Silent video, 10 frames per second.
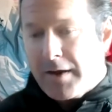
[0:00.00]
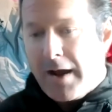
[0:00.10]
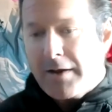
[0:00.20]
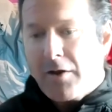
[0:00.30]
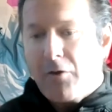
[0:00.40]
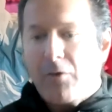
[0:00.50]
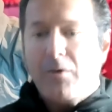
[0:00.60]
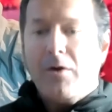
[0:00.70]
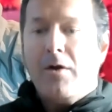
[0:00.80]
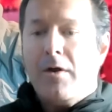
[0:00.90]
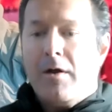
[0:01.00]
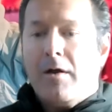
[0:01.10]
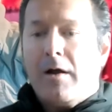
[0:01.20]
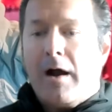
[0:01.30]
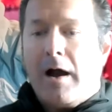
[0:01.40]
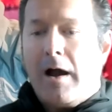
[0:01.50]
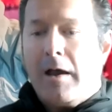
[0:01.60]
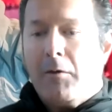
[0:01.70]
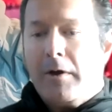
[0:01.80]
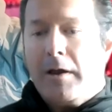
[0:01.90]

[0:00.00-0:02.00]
And I know it,